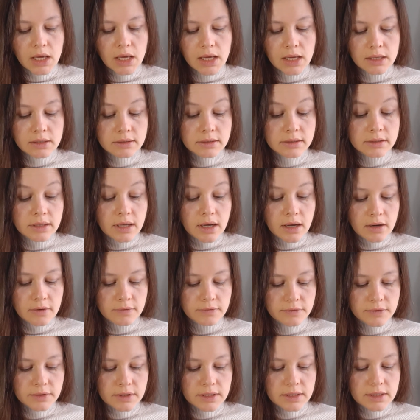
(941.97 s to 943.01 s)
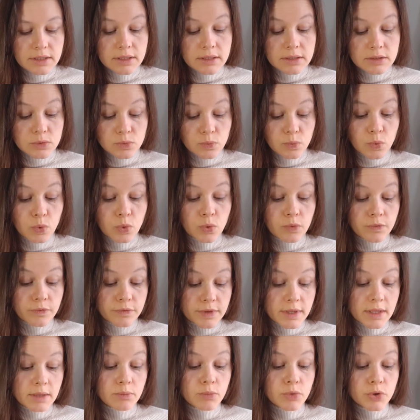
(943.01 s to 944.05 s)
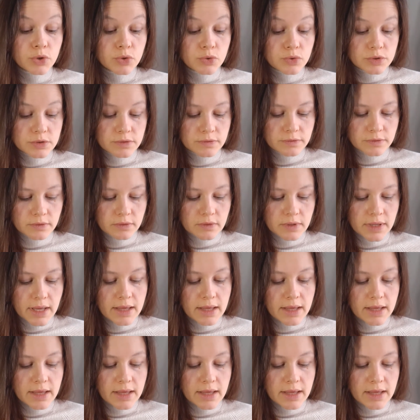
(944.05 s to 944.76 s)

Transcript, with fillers: and love is worth the beautiful.